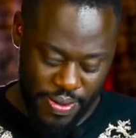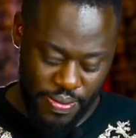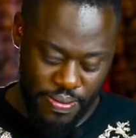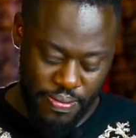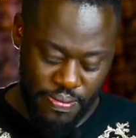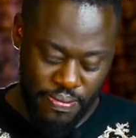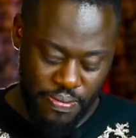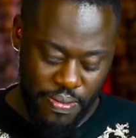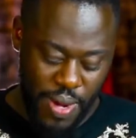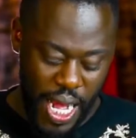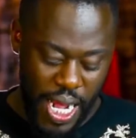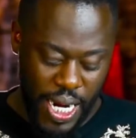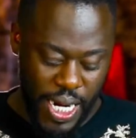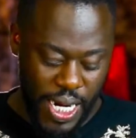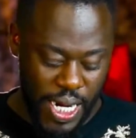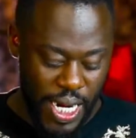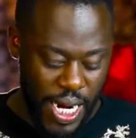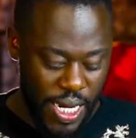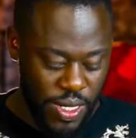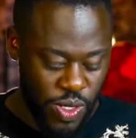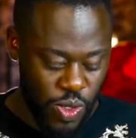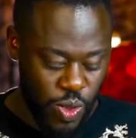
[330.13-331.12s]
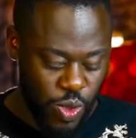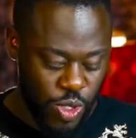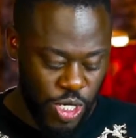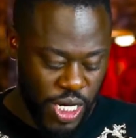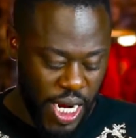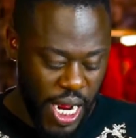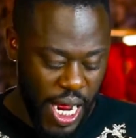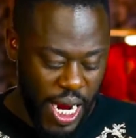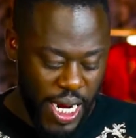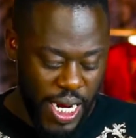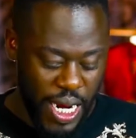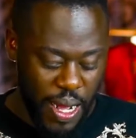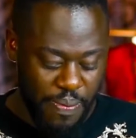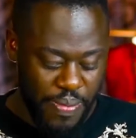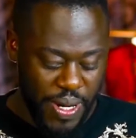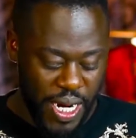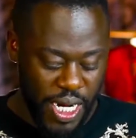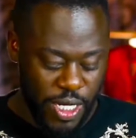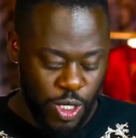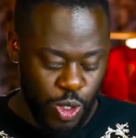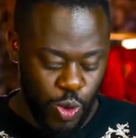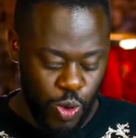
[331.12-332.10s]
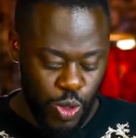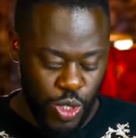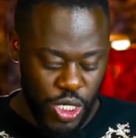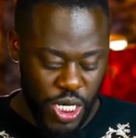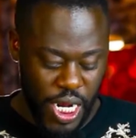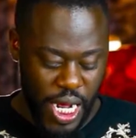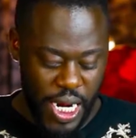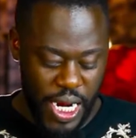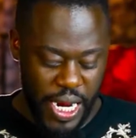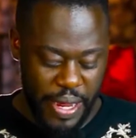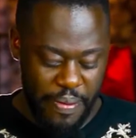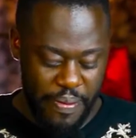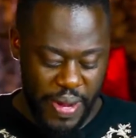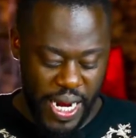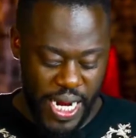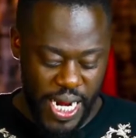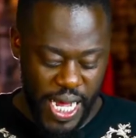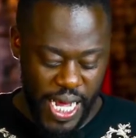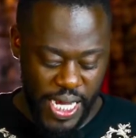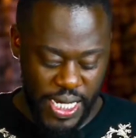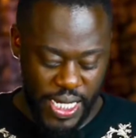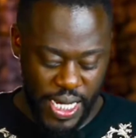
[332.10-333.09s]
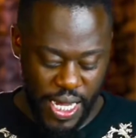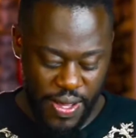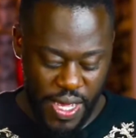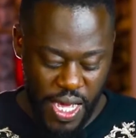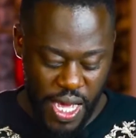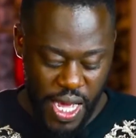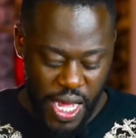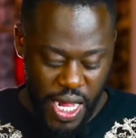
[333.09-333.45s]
Makra toshkala pratoshkare mandaza.